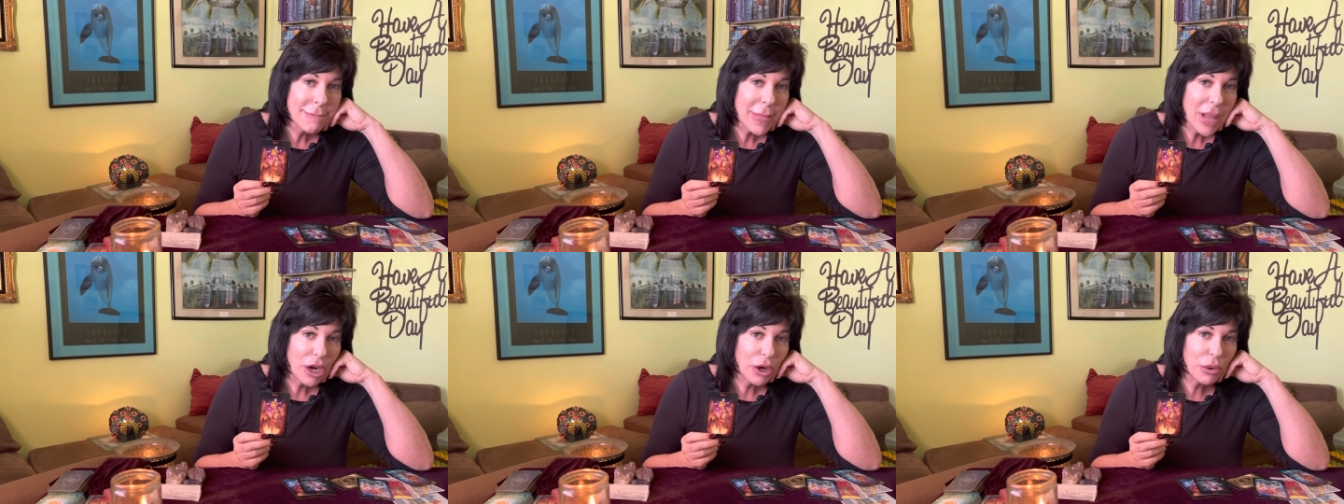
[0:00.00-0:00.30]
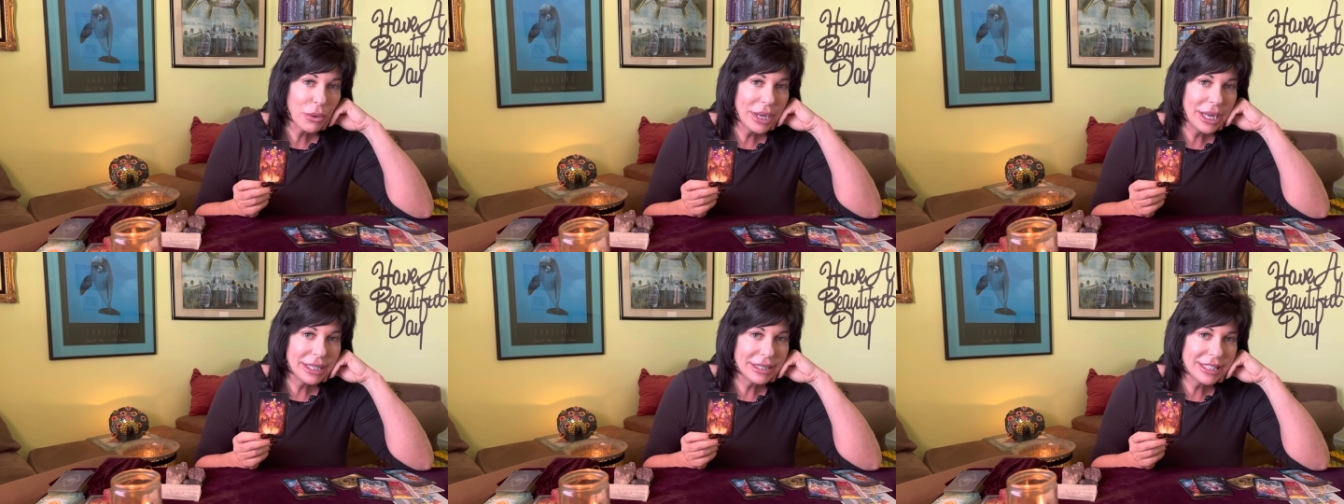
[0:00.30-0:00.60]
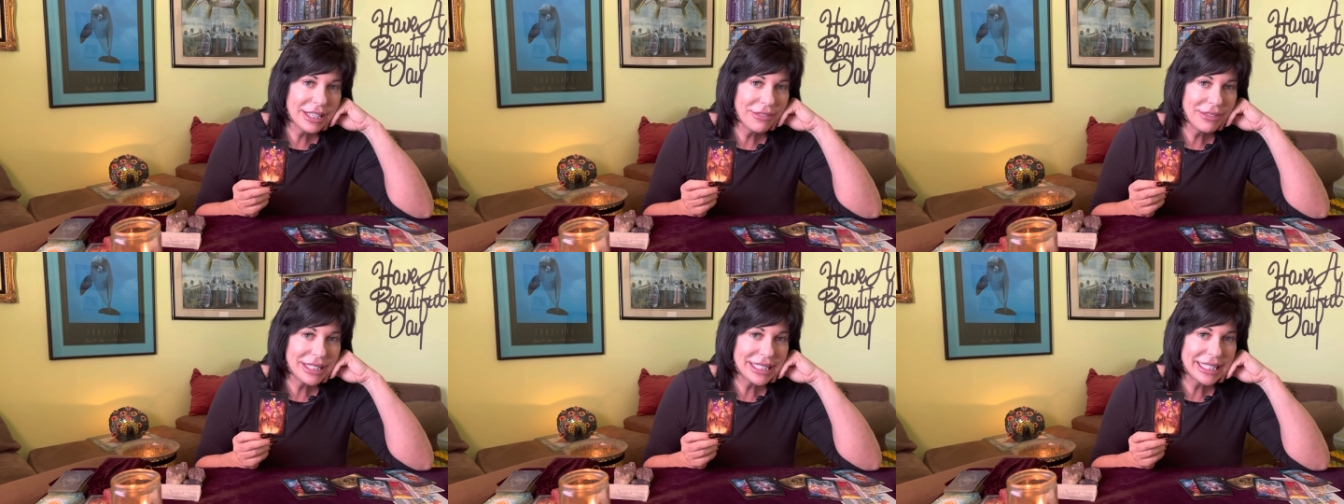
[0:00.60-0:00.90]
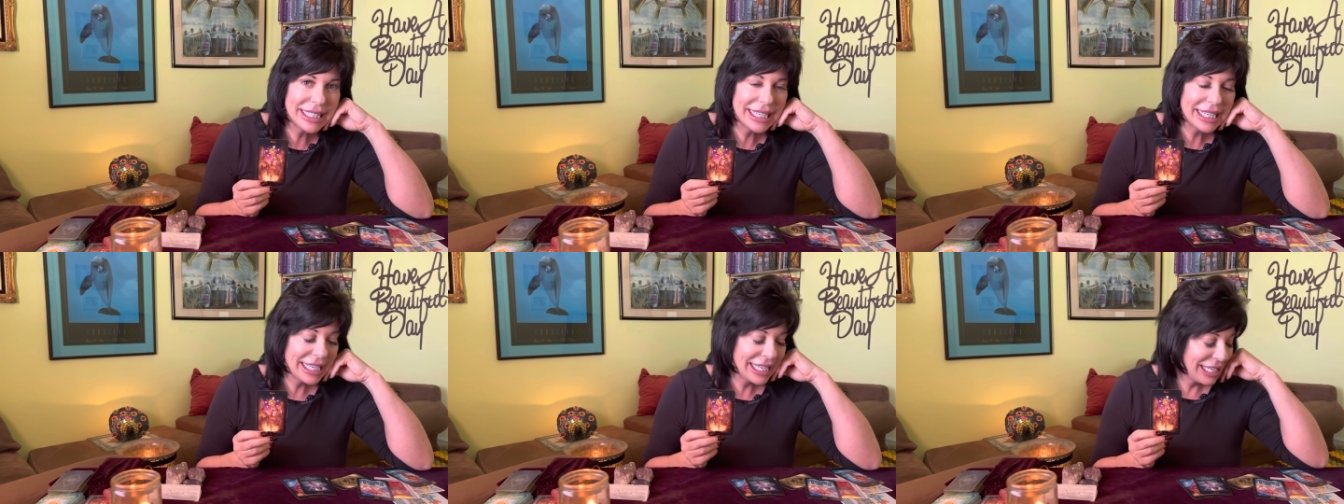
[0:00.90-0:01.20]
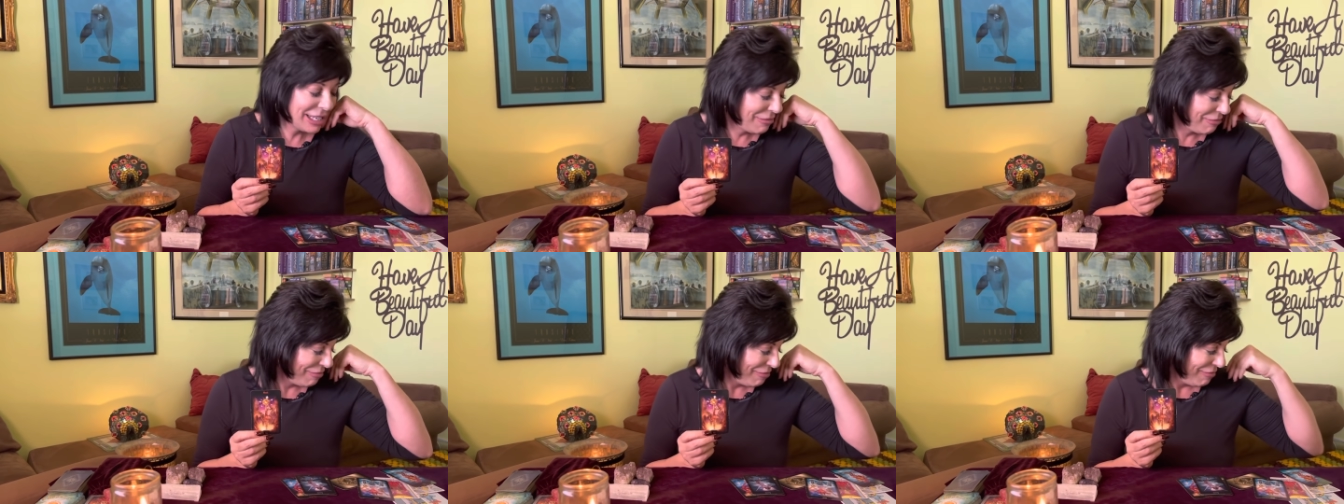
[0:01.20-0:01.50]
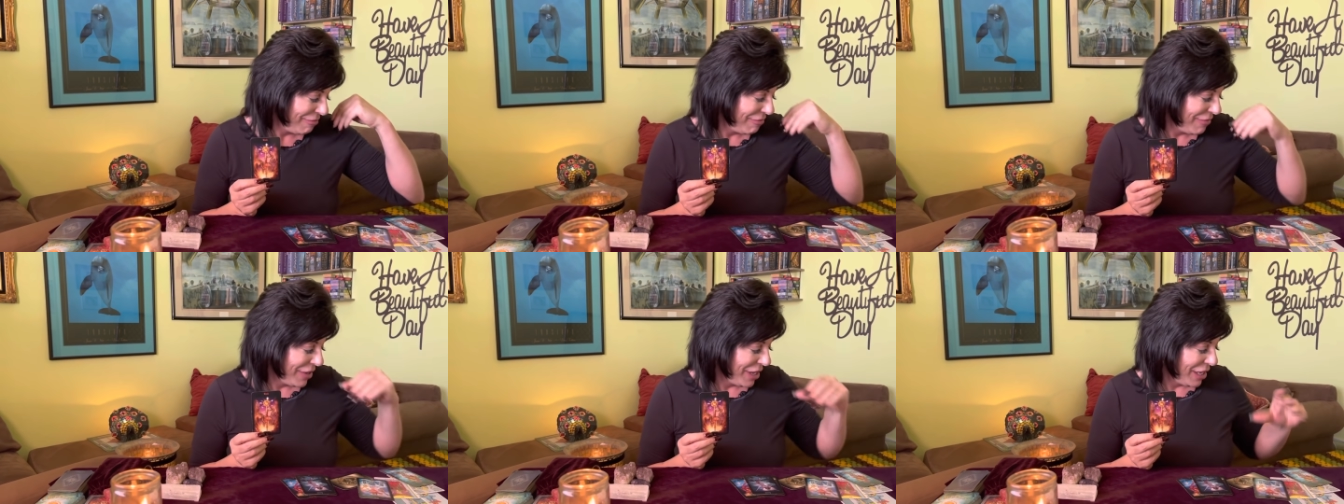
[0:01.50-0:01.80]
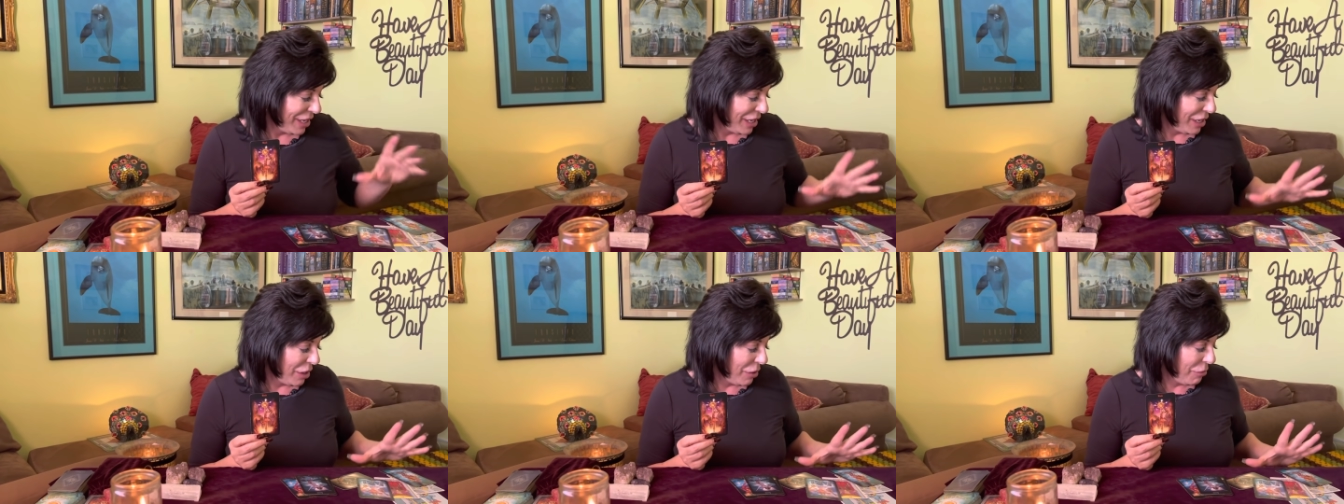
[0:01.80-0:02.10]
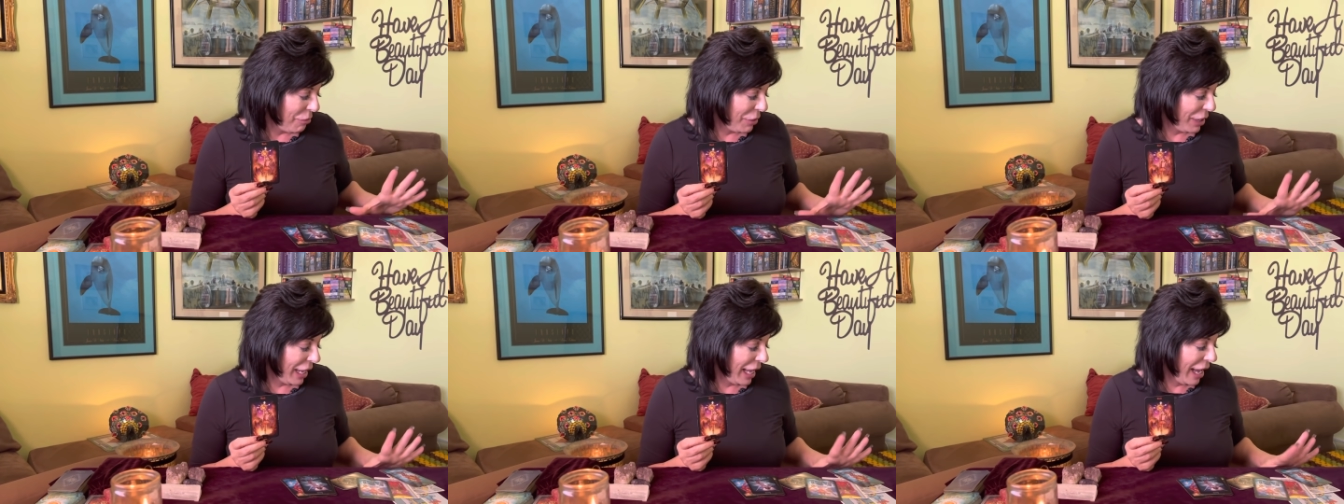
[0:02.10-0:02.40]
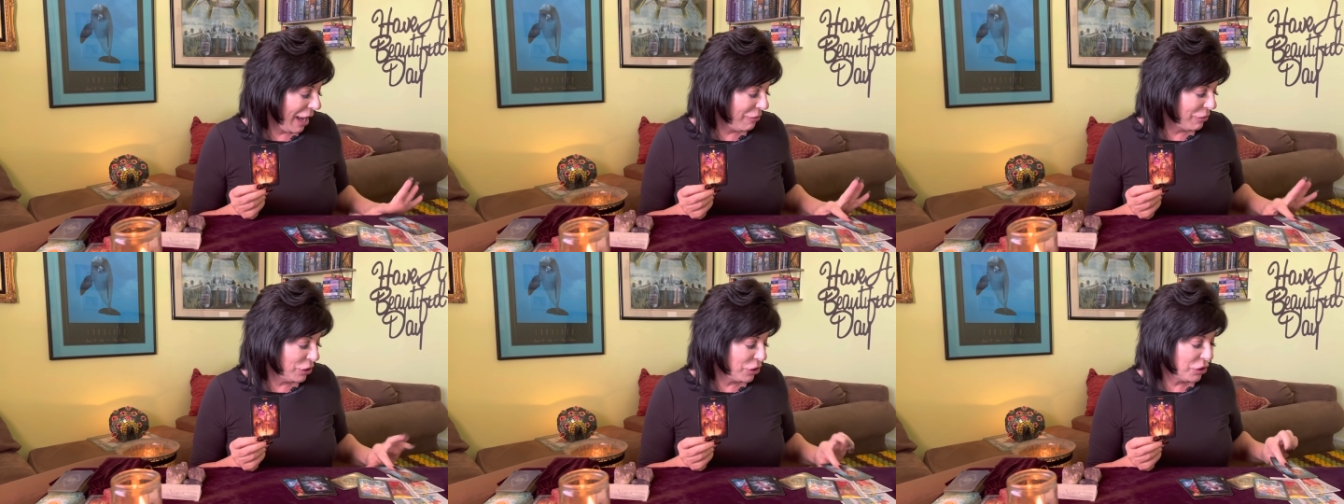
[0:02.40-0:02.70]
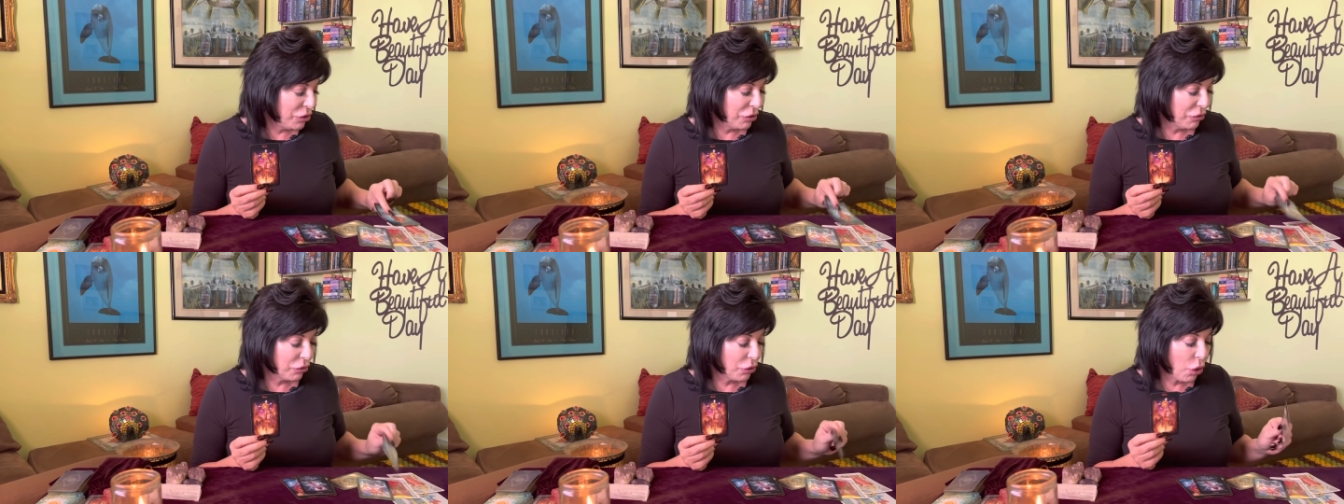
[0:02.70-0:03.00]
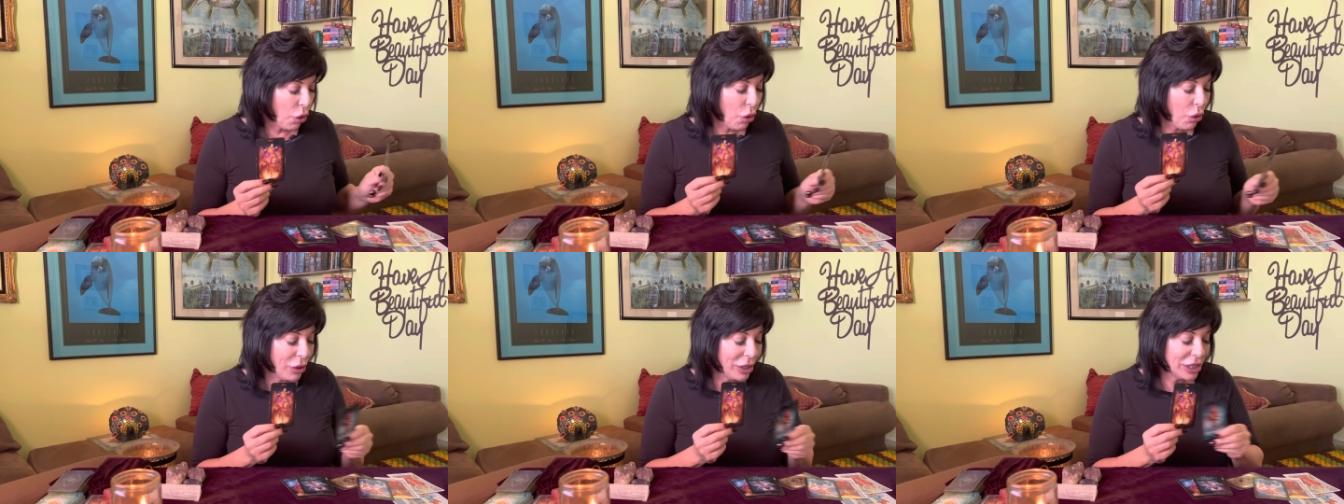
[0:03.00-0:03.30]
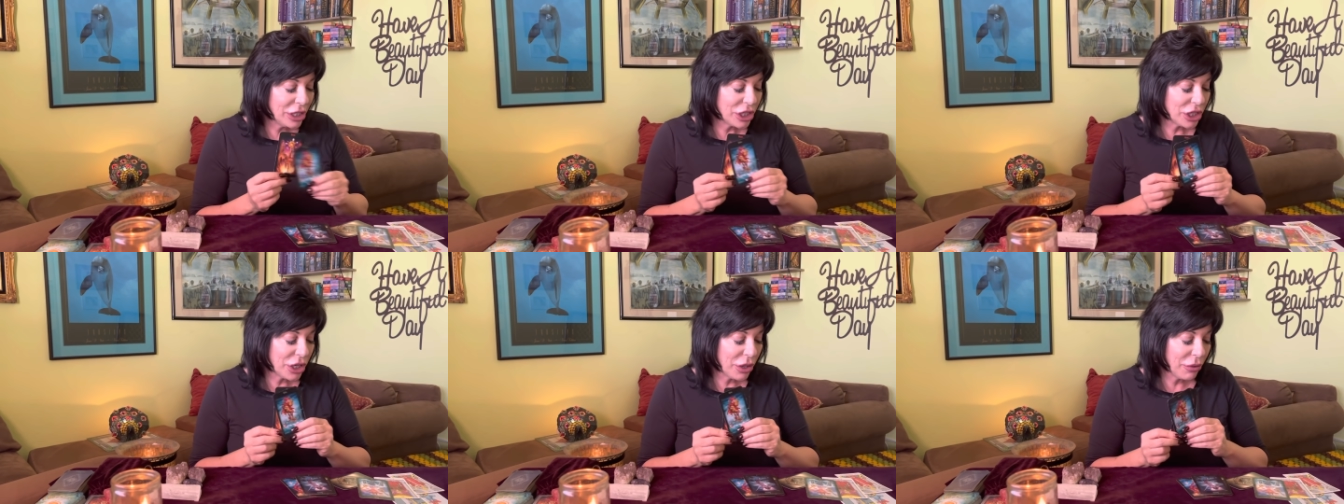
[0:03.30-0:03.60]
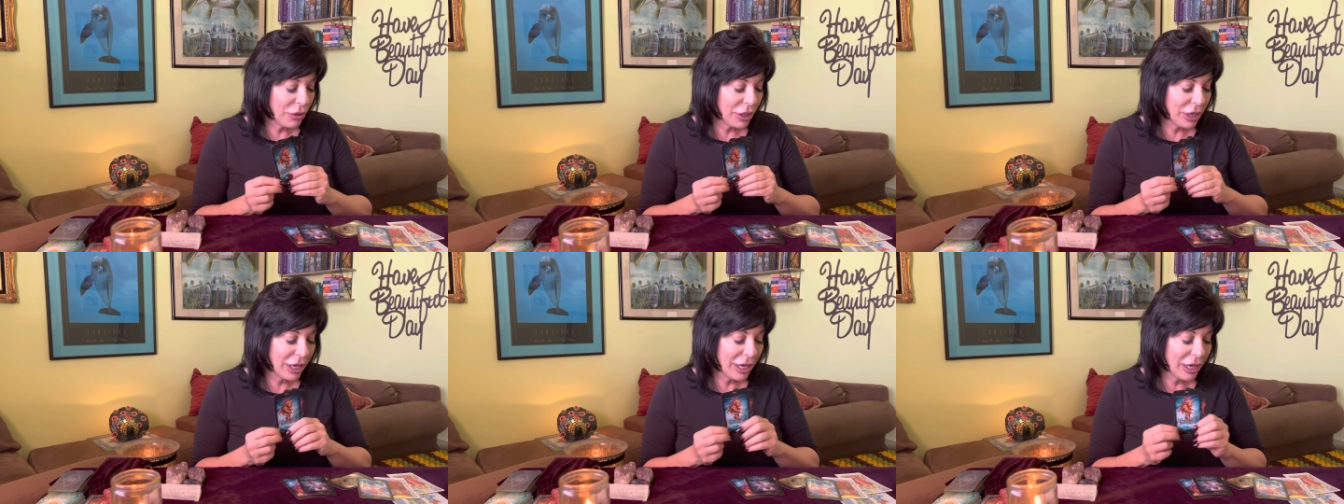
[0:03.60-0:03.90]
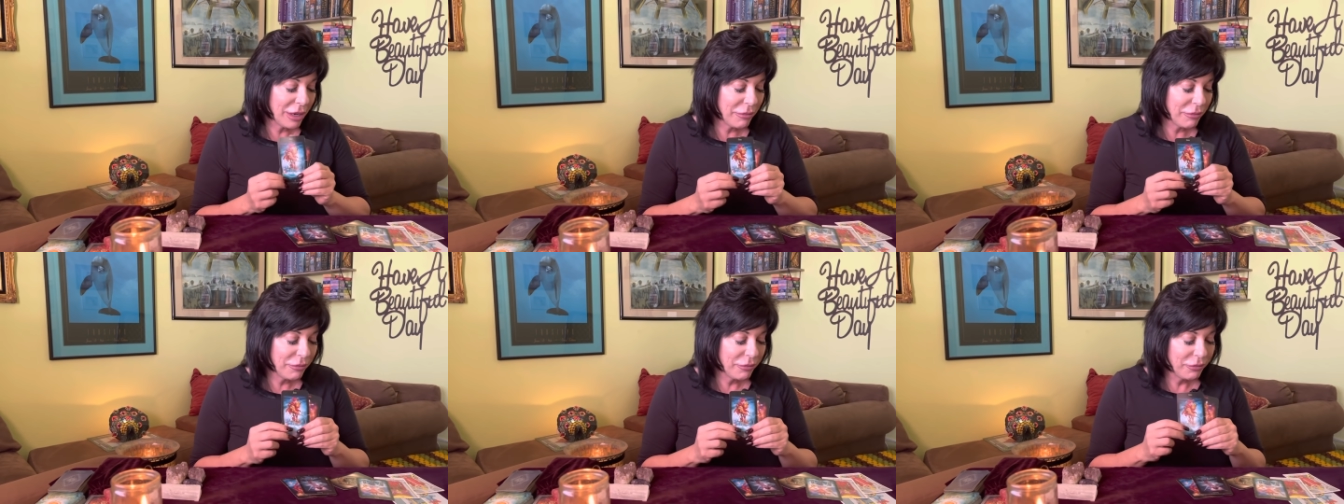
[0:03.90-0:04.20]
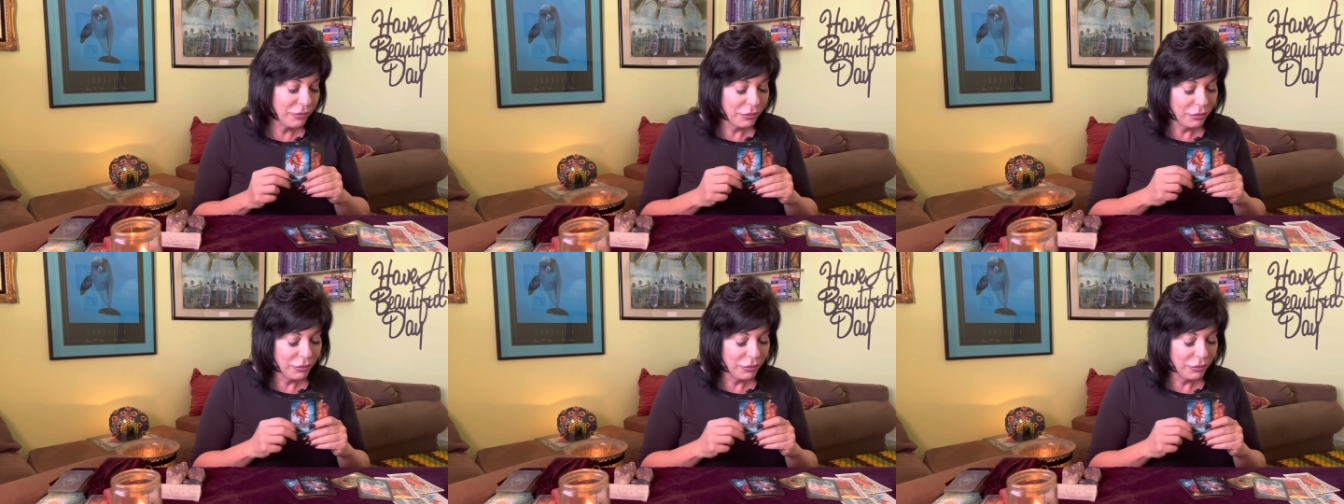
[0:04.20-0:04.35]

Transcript: creativity. But I have the Two of Coins showing up